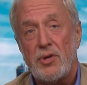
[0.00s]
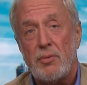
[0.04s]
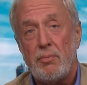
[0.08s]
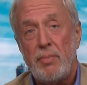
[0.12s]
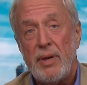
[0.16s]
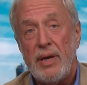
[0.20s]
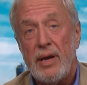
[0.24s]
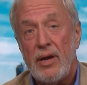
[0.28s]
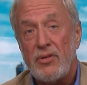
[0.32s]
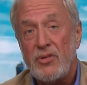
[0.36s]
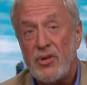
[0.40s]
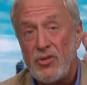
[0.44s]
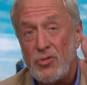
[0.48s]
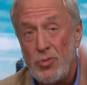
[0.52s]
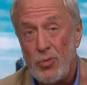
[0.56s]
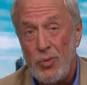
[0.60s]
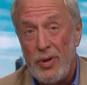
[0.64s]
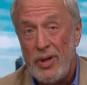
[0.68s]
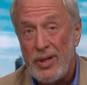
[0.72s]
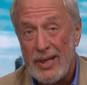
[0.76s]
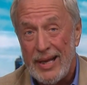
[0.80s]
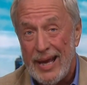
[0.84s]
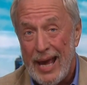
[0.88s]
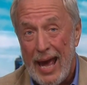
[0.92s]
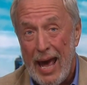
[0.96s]
because it's
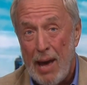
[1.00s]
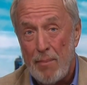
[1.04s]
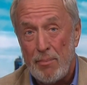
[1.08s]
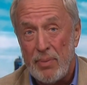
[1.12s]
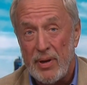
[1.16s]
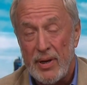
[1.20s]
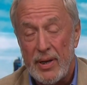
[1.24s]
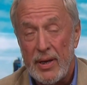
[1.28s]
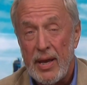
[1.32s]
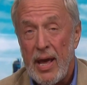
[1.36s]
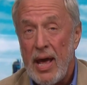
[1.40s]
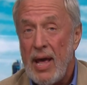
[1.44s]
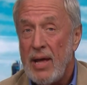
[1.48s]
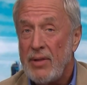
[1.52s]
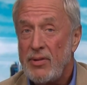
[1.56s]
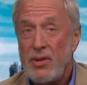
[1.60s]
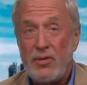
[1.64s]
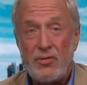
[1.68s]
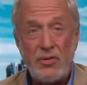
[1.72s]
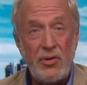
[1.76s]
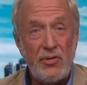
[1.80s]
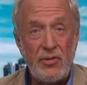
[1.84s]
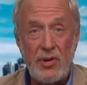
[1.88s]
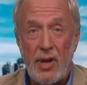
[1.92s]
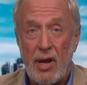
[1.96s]
really happening.
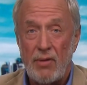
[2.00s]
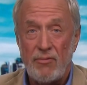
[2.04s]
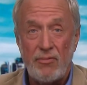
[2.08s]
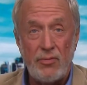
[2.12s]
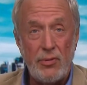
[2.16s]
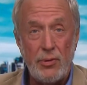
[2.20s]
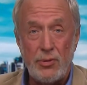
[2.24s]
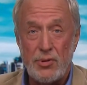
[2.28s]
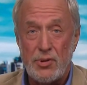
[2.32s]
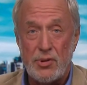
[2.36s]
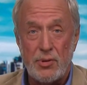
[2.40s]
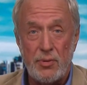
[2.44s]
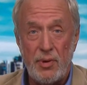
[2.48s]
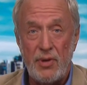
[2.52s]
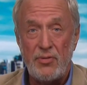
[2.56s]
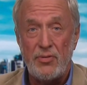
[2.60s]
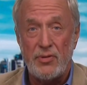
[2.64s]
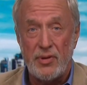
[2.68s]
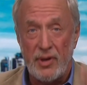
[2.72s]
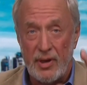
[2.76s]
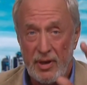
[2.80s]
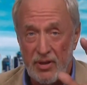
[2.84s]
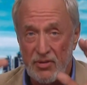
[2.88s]
This is not futuristic.